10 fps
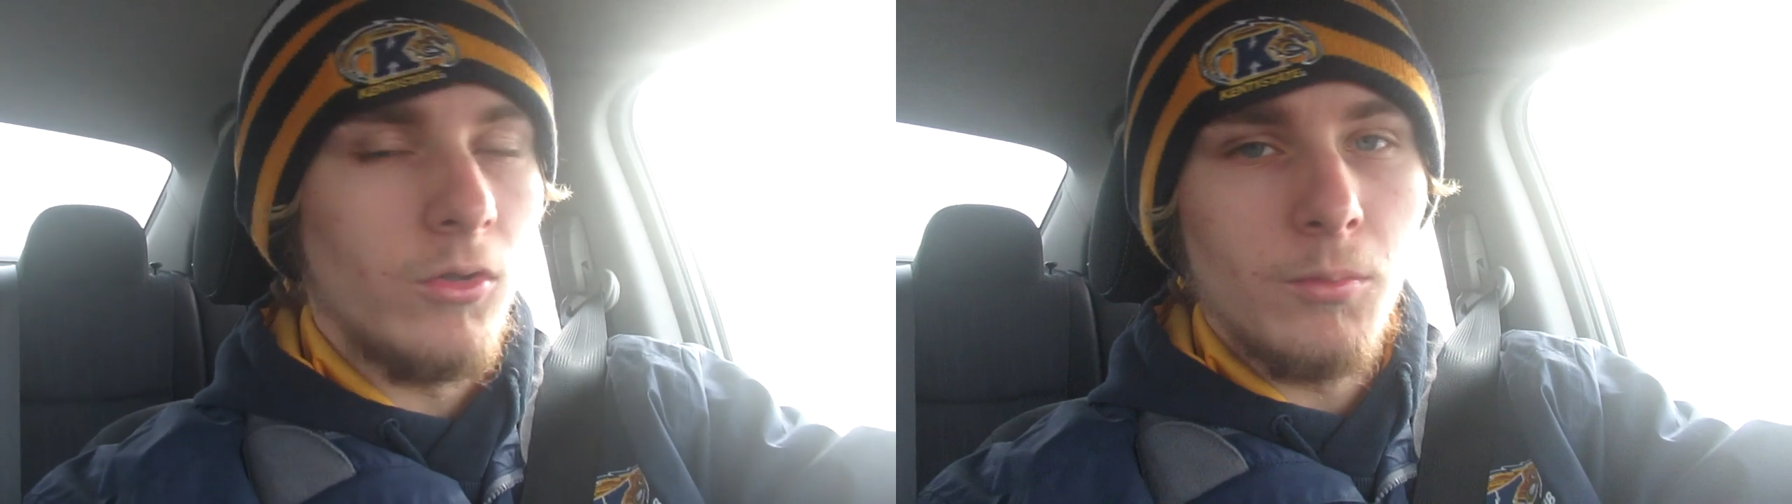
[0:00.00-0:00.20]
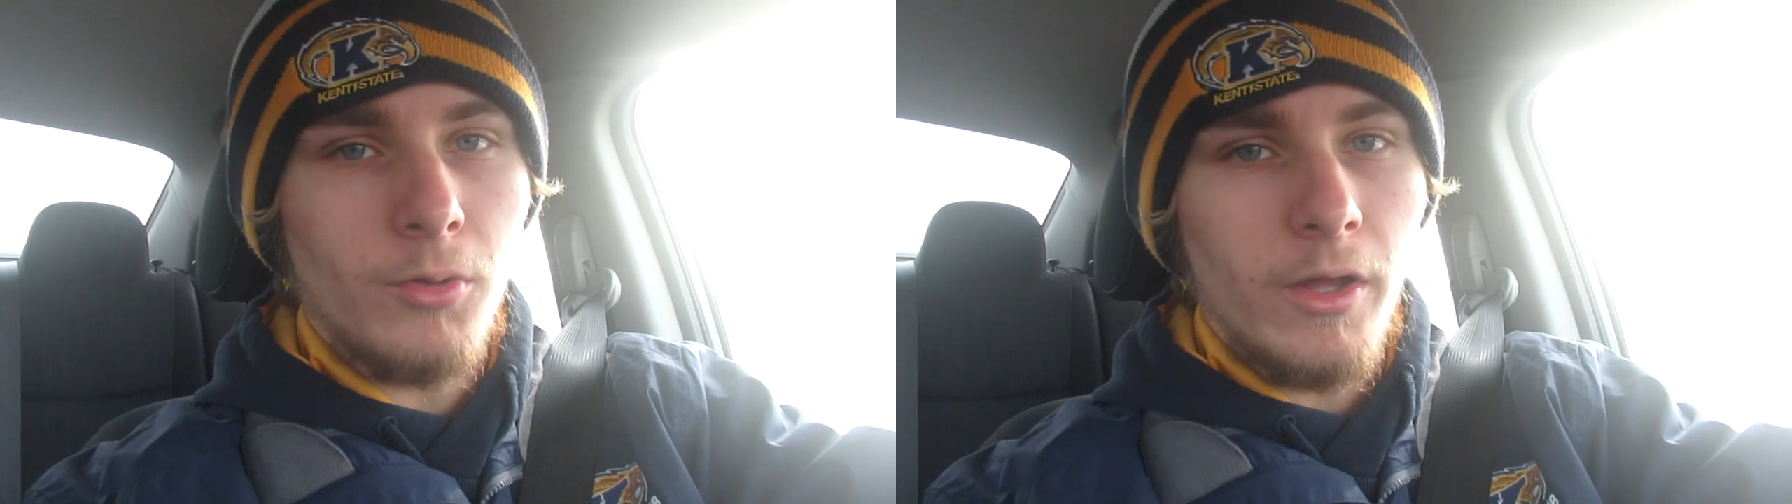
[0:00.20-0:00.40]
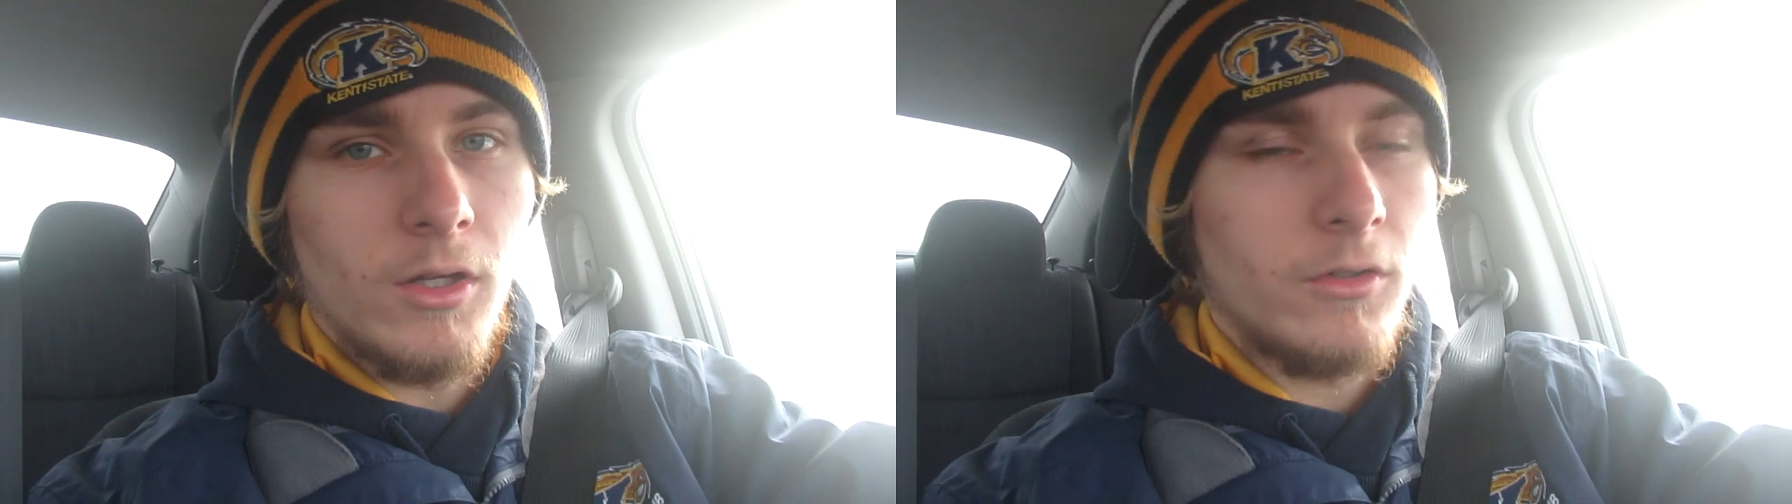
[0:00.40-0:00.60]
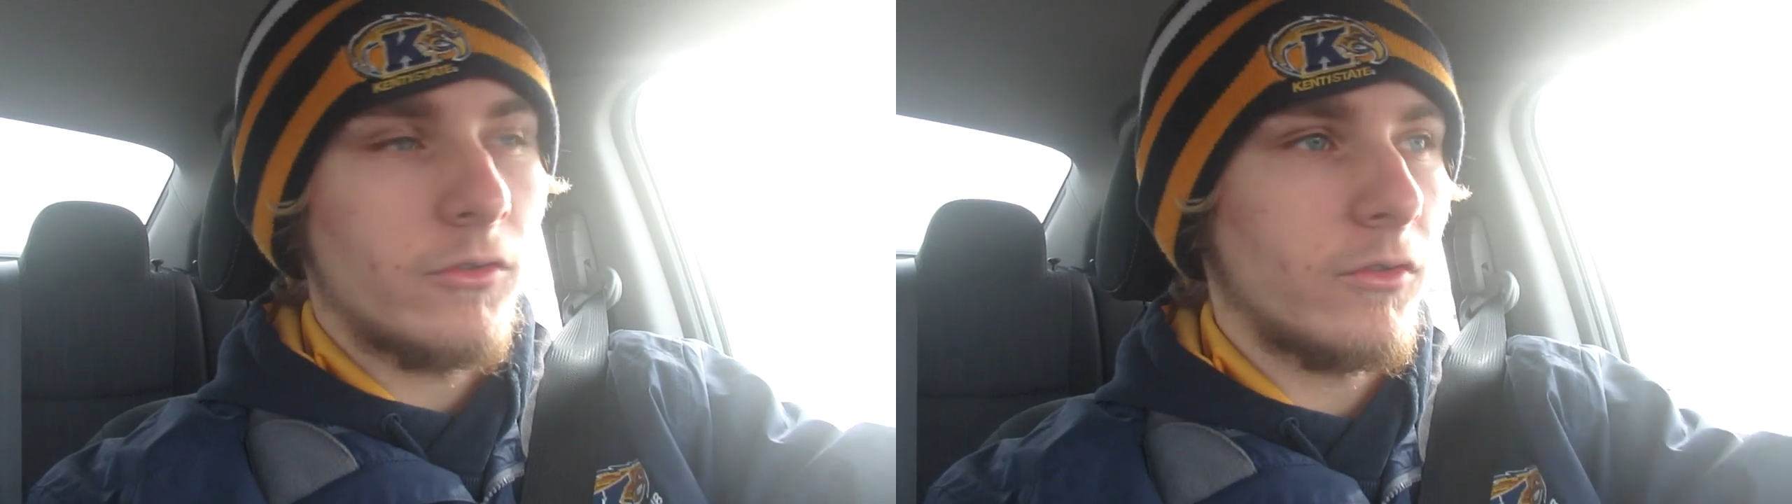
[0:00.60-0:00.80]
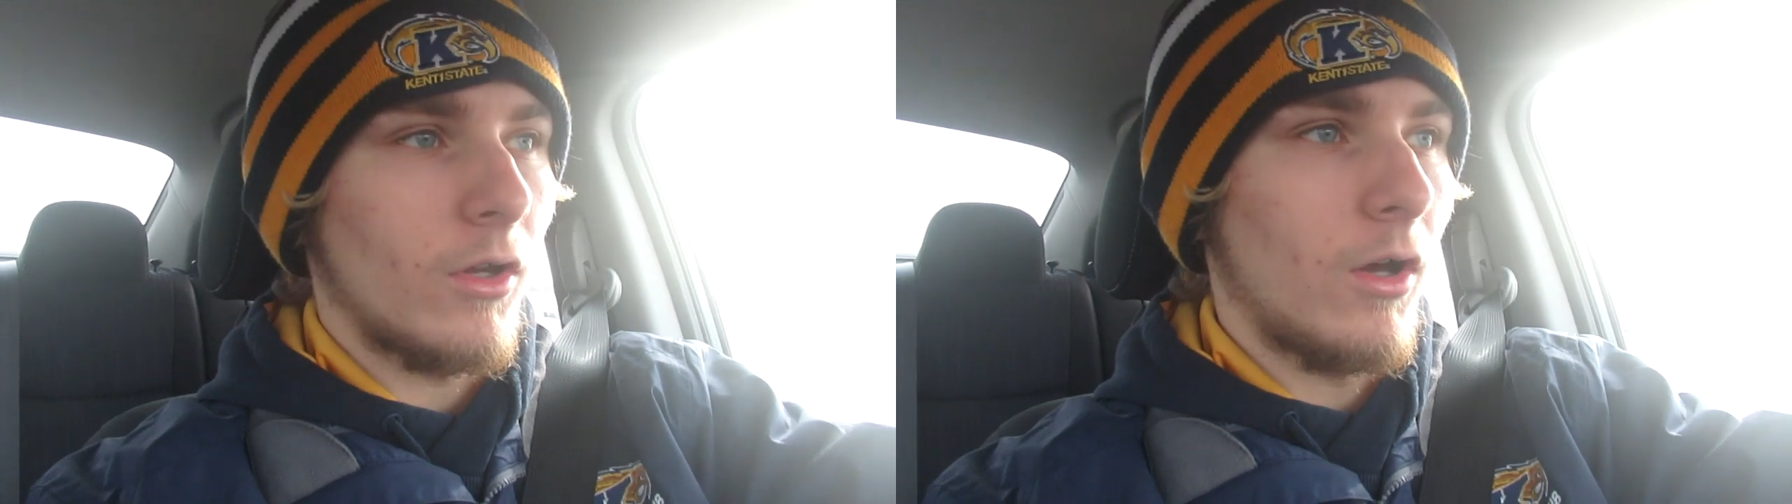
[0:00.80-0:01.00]
new
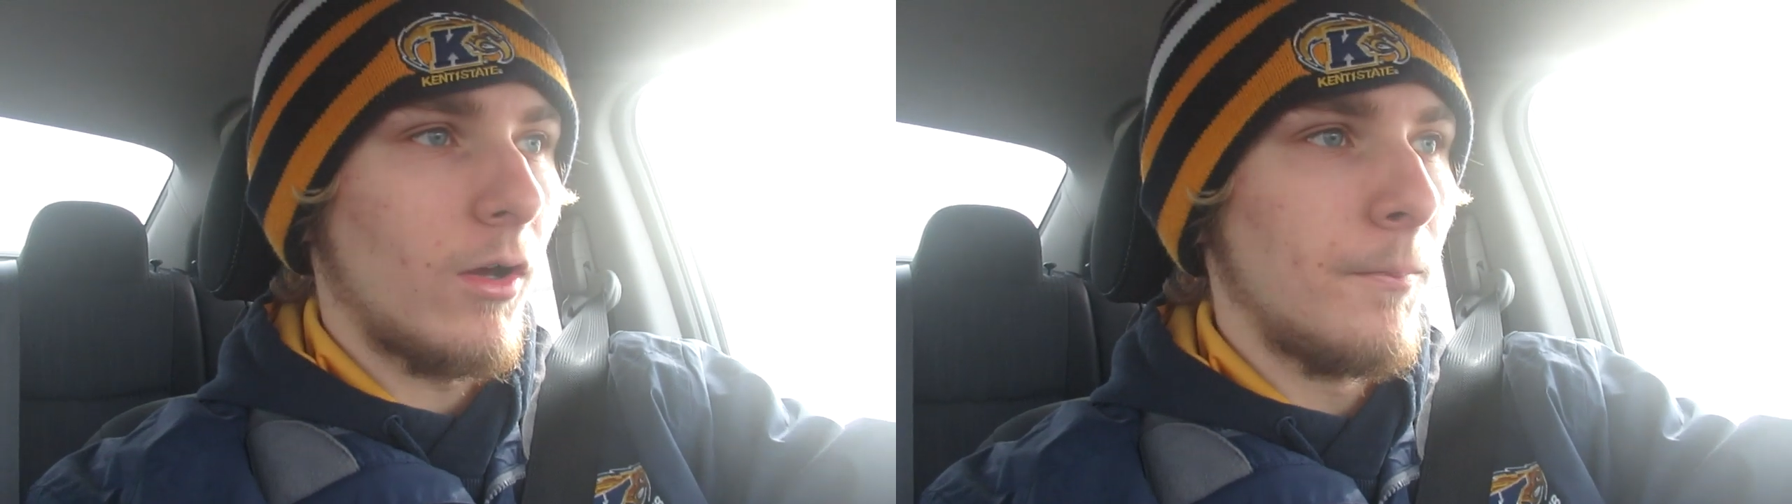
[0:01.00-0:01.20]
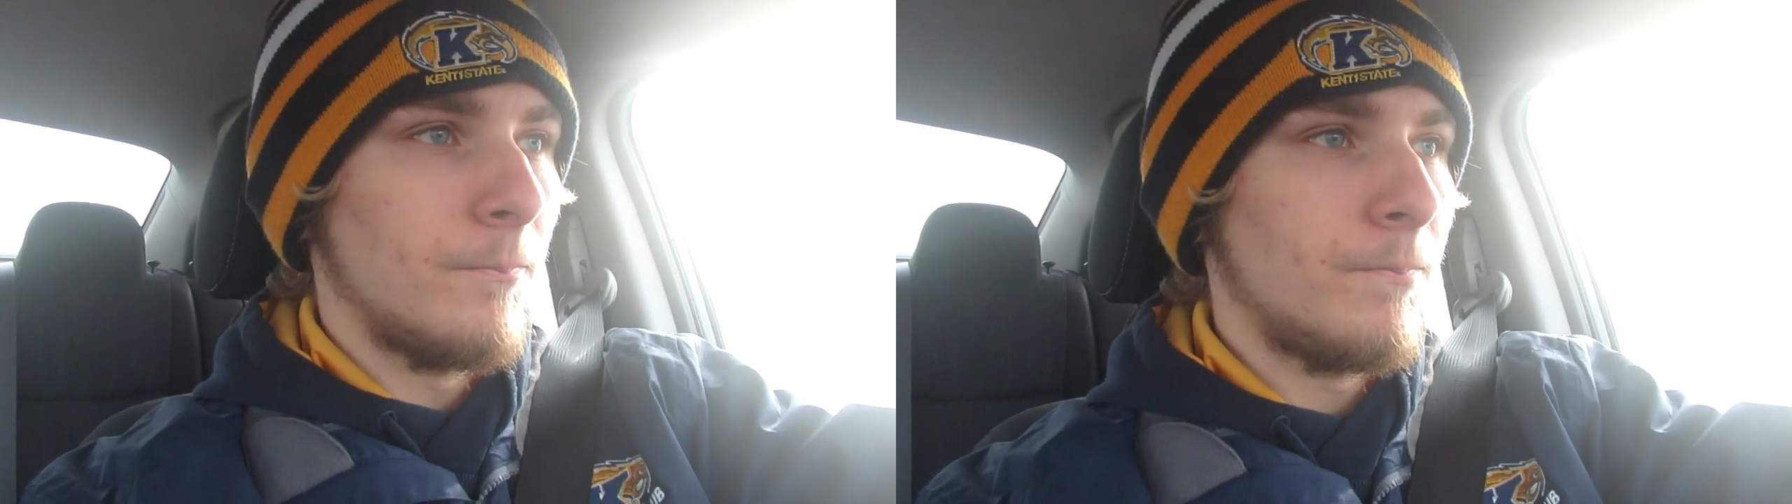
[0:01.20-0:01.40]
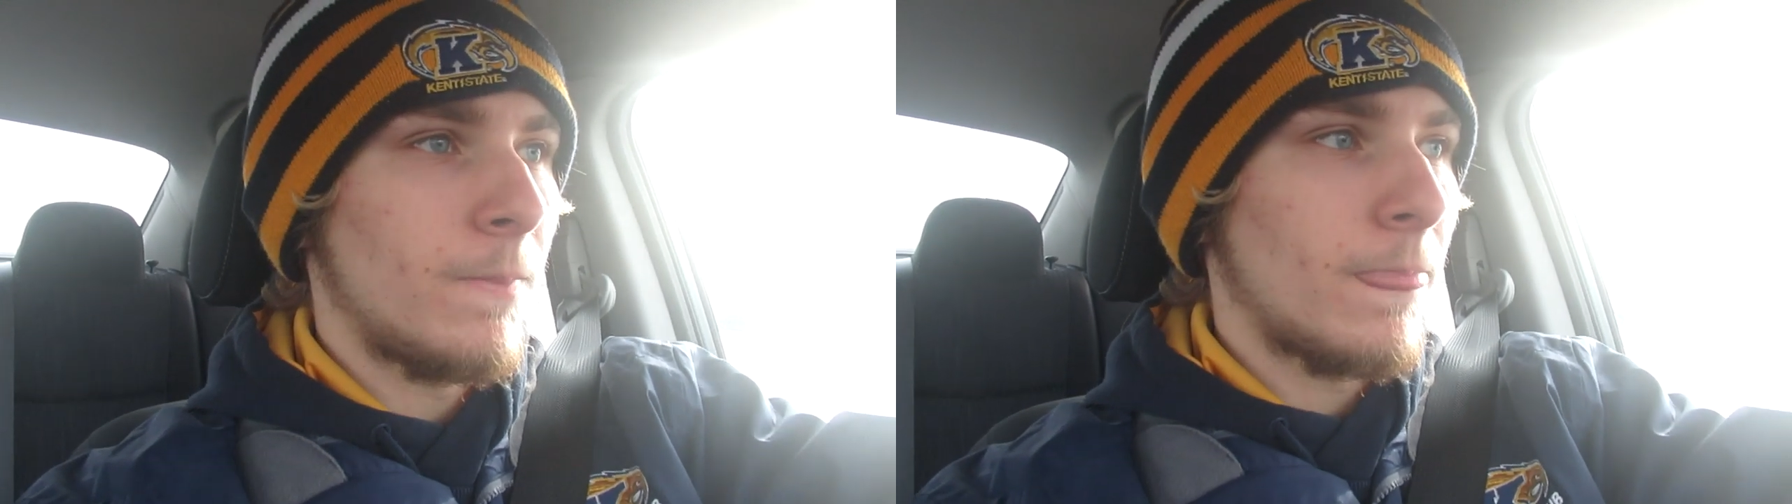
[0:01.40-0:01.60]
players, um,